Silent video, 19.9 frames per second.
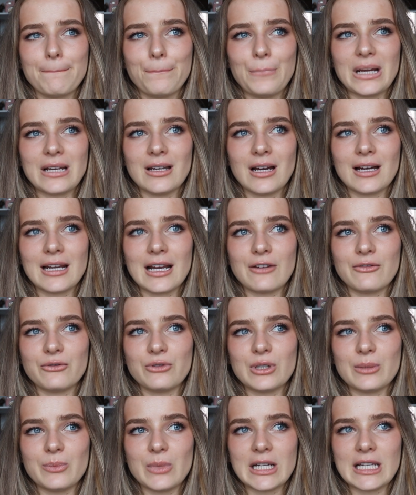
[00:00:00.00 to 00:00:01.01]
But not
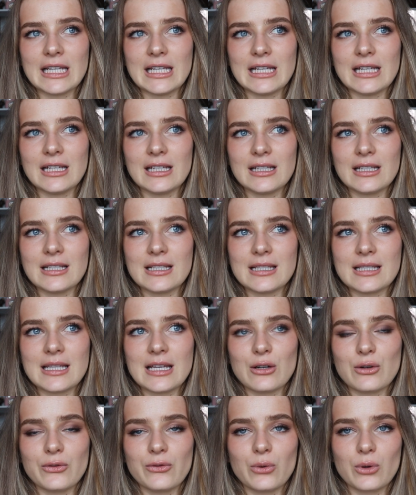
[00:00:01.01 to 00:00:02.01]
everybody is
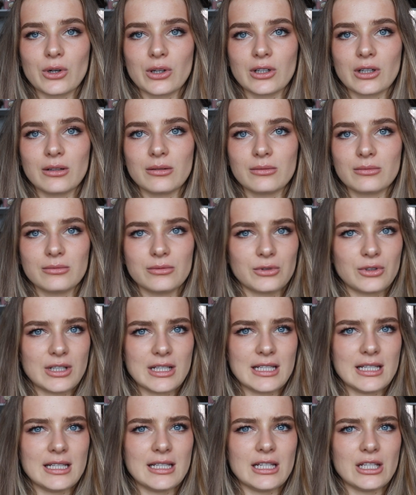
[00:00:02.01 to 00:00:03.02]
there for
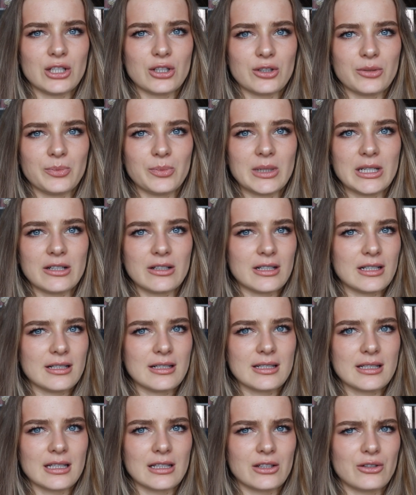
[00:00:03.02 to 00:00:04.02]
critiquing your
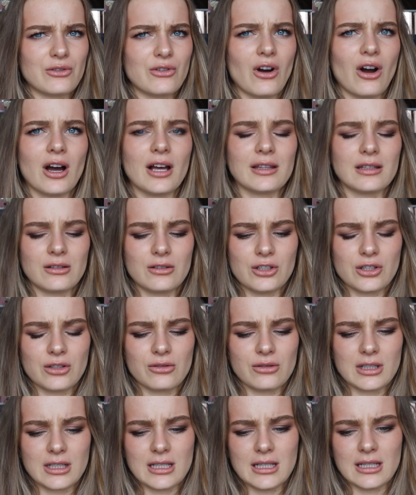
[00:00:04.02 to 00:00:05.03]
appearance. Like they're not, they're just
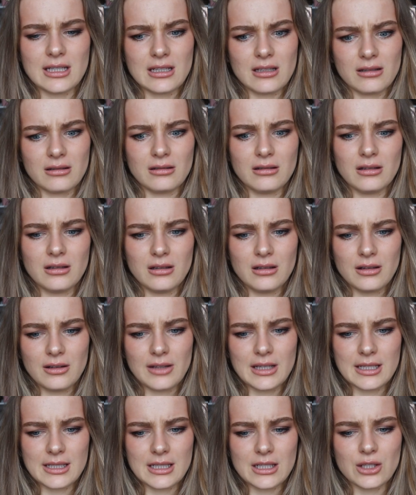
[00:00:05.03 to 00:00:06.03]
critiquing
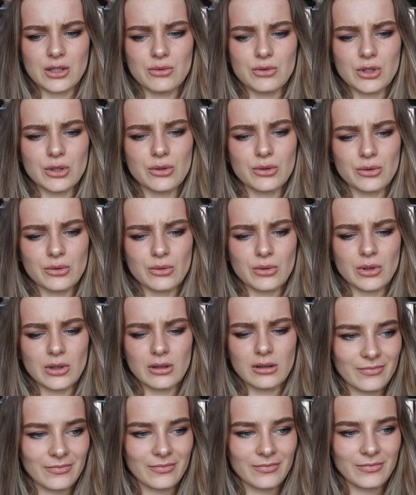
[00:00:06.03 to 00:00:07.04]
things that you do.
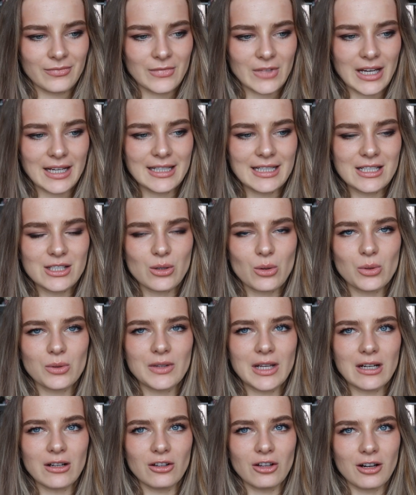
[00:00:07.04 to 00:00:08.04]
I get told
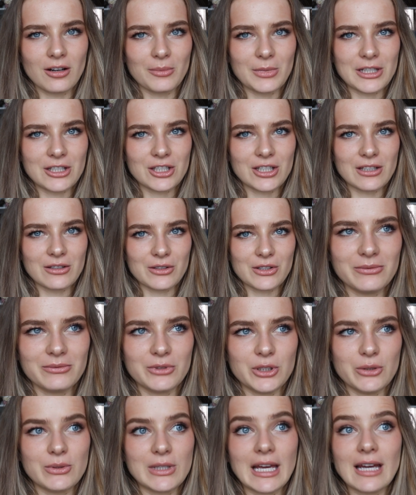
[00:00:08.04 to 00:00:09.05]
that a lot on my channel.
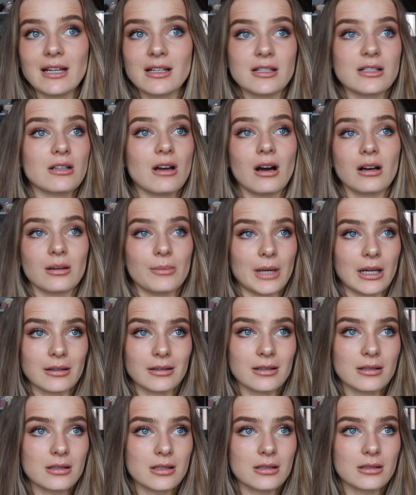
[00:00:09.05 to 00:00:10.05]
You can't talk about
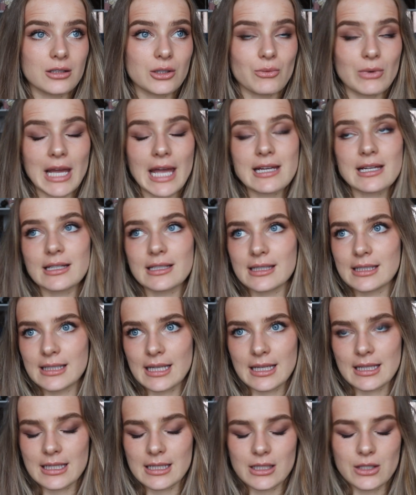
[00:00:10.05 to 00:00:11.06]
this. You can't
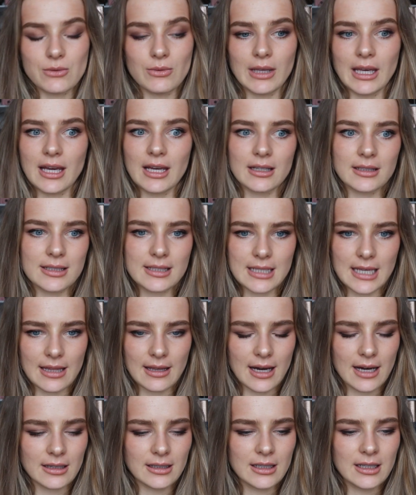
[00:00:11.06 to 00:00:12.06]
say this. You can't say
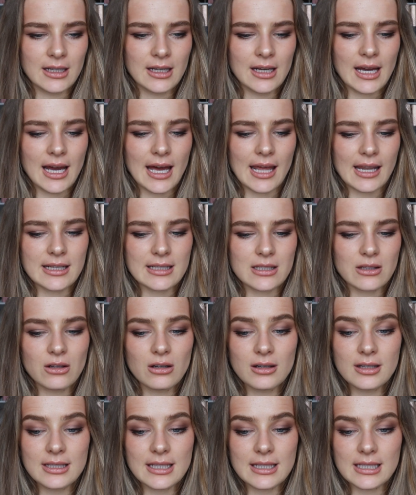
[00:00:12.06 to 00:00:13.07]
that. And as
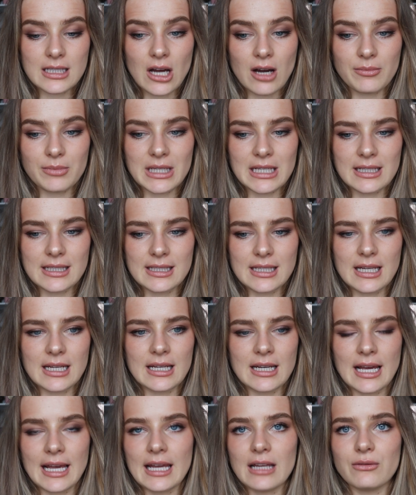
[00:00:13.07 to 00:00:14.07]
long as it's not being said
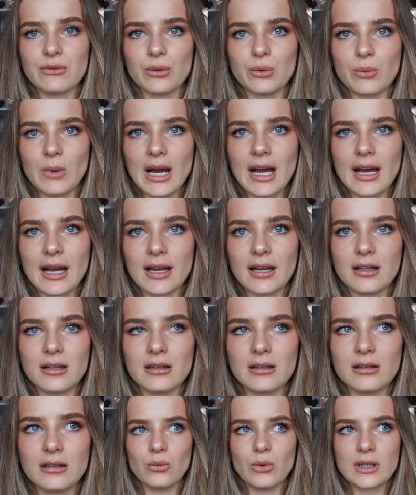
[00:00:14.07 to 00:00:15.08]
in a hateful way,
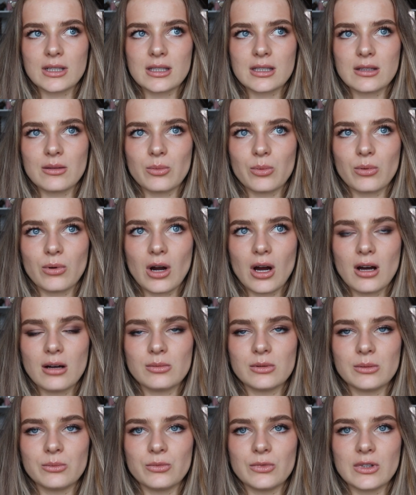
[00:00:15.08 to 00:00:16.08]
what's the
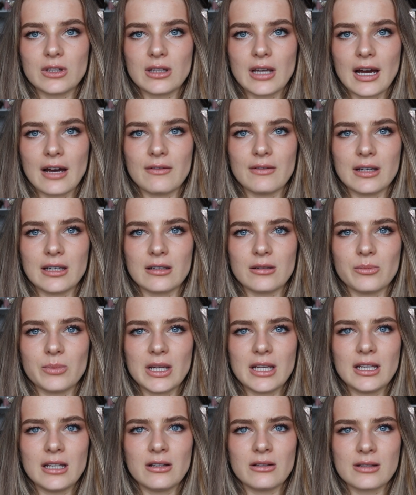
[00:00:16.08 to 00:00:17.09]
problem with having an
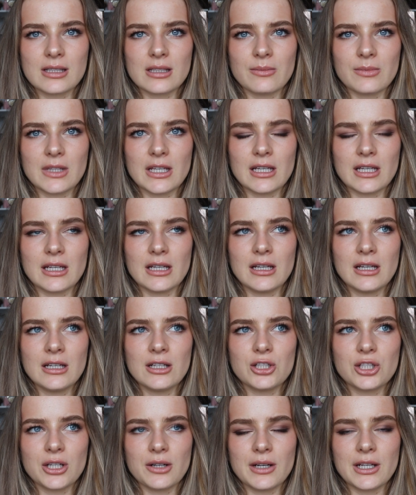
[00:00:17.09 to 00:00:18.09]
opinion on something,
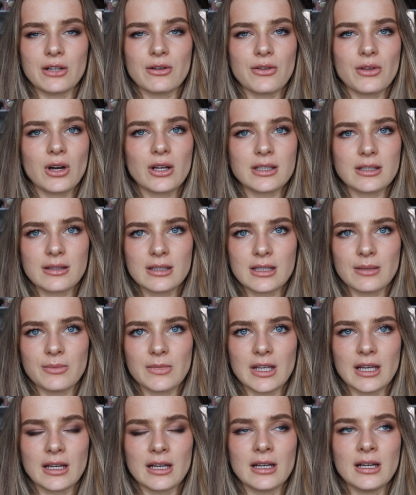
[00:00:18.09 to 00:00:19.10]
sharing your thoughts on
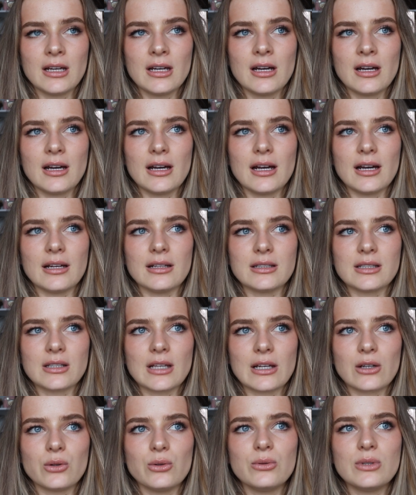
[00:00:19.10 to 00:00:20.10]
something? It's
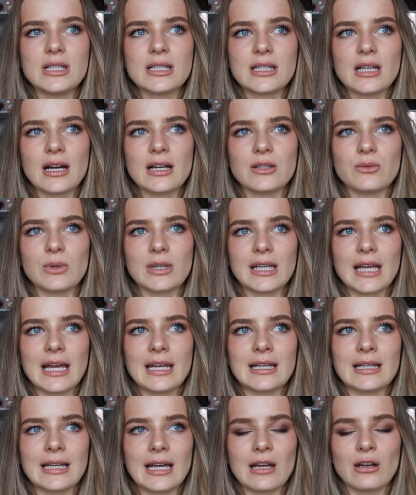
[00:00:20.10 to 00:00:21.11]
like who decides what can
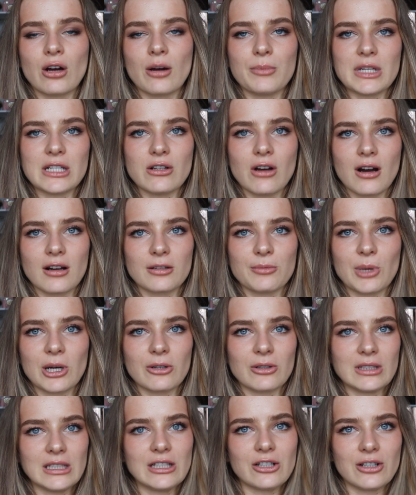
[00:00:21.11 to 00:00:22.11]
and cannot be talked about
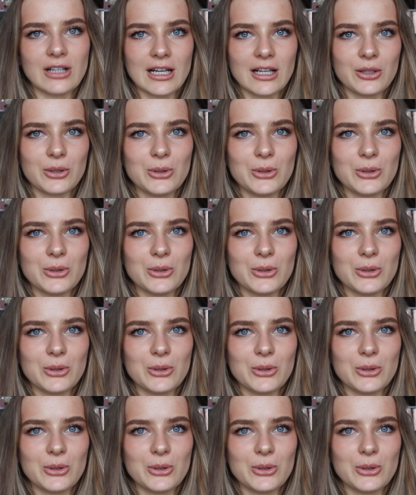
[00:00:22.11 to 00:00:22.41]
on the internet?